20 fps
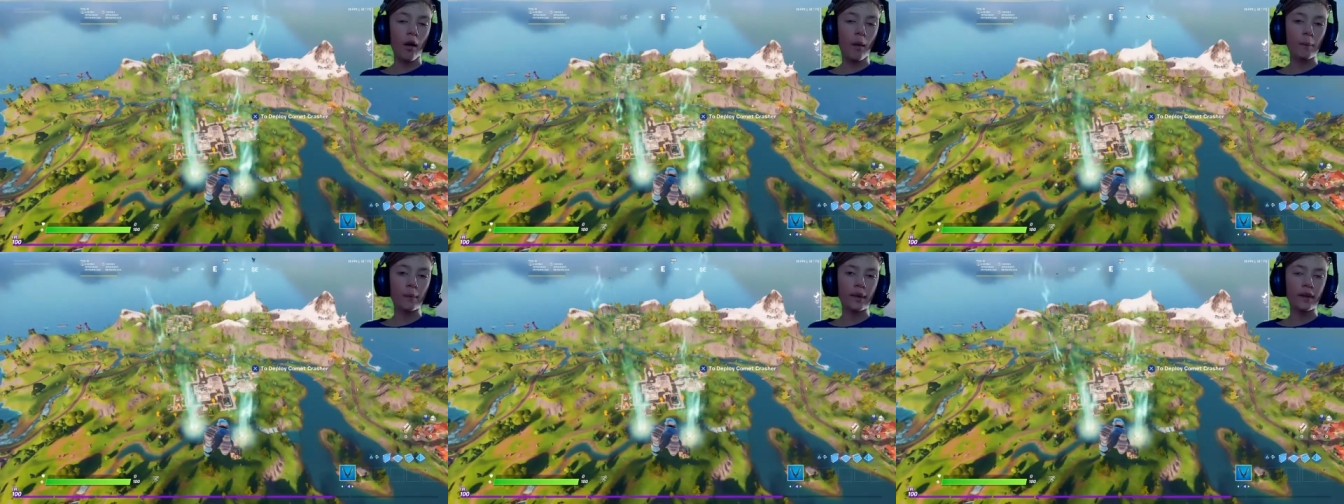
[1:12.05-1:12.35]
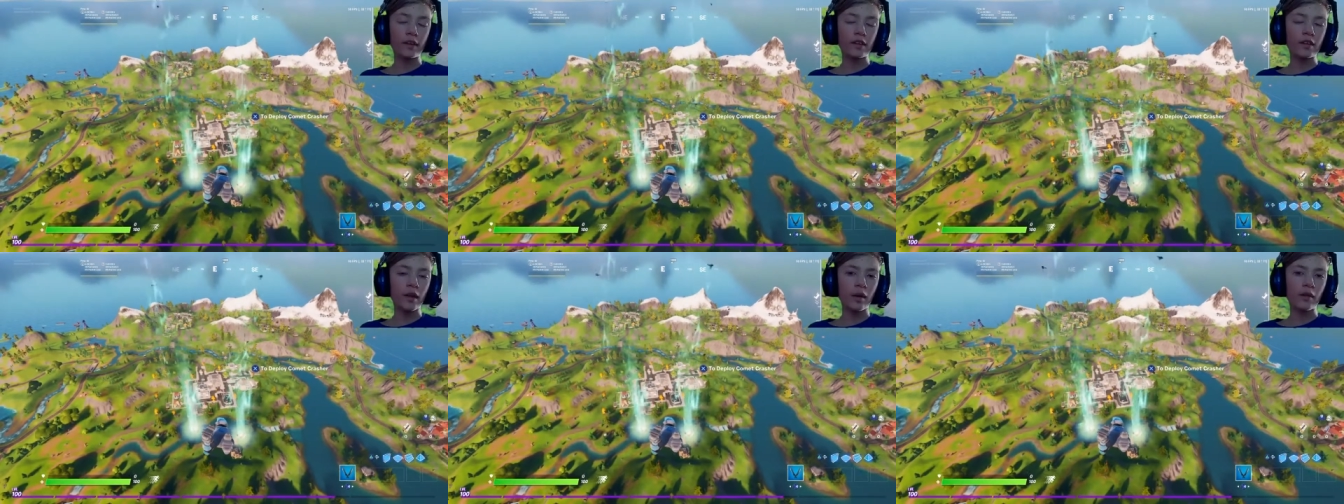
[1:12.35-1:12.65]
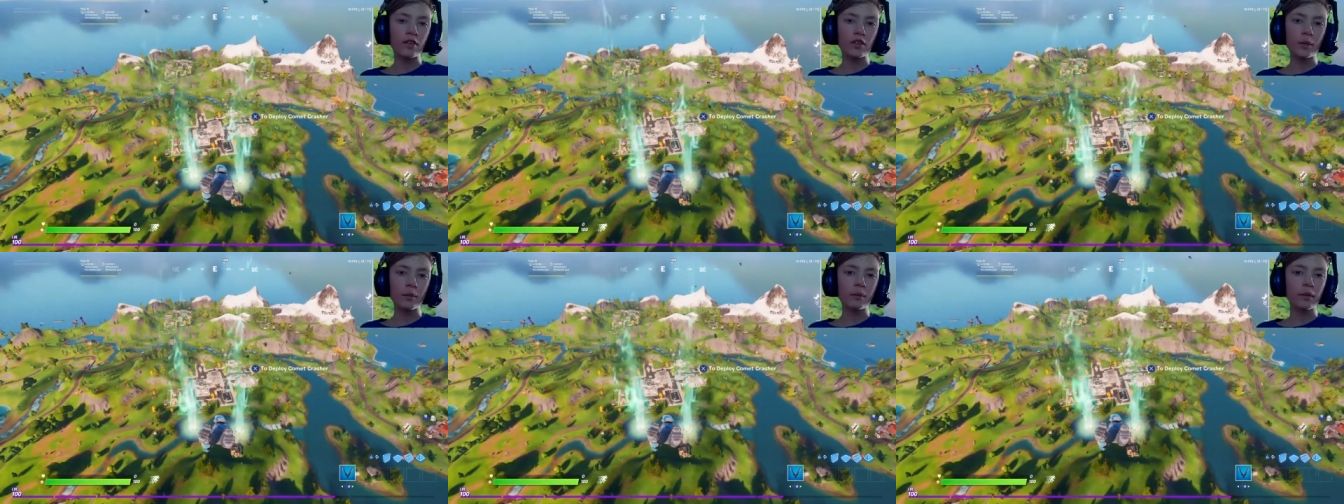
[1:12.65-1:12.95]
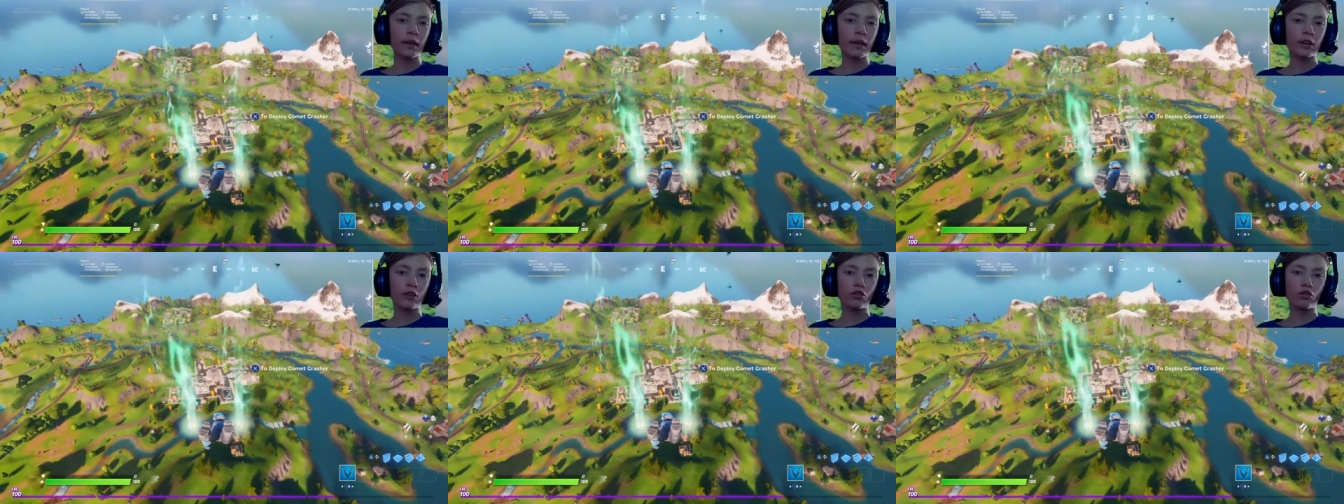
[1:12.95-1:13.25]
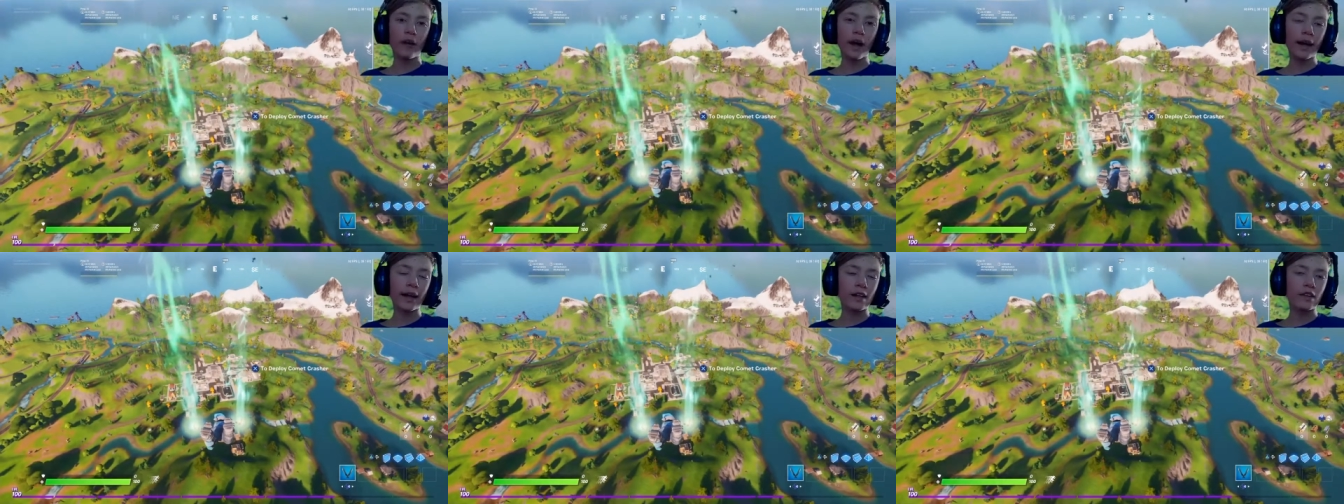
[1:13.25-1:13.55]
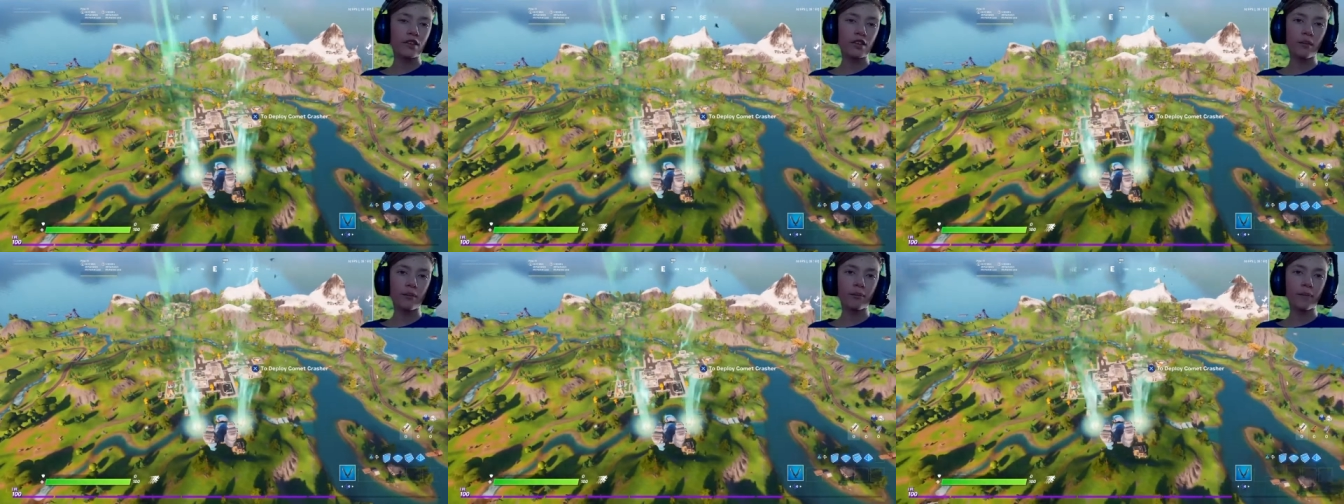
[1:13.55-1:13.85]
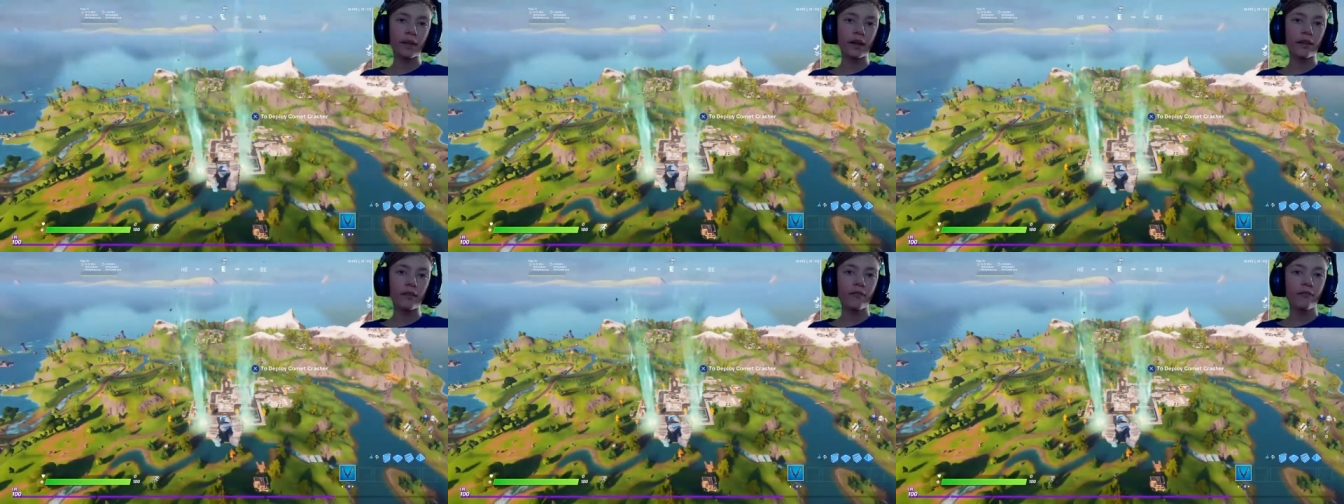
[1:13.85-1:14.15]
It's something like Dragon
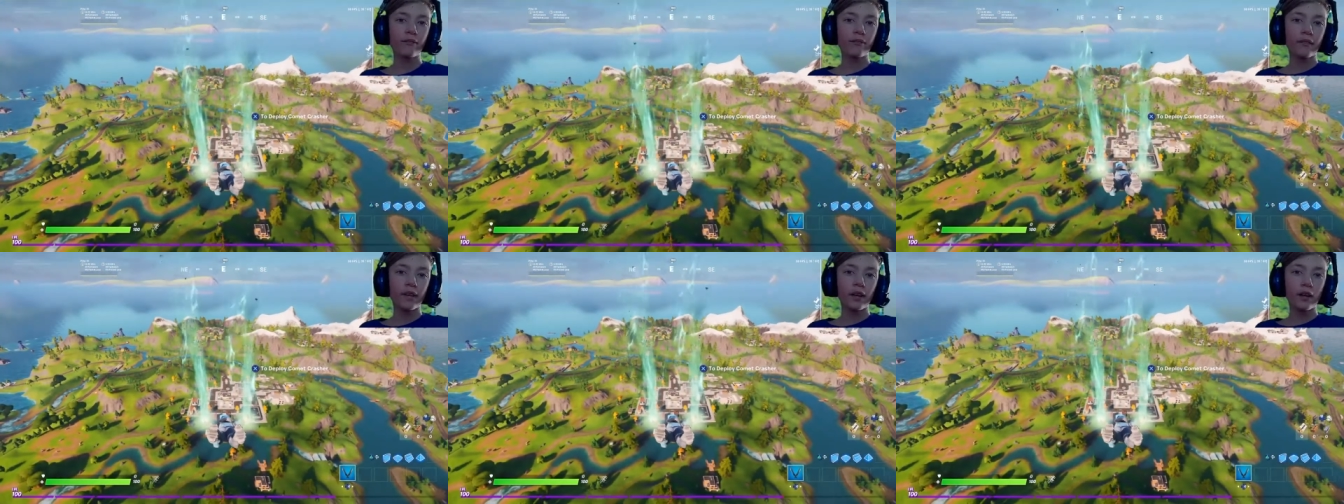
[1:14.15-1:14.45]
something.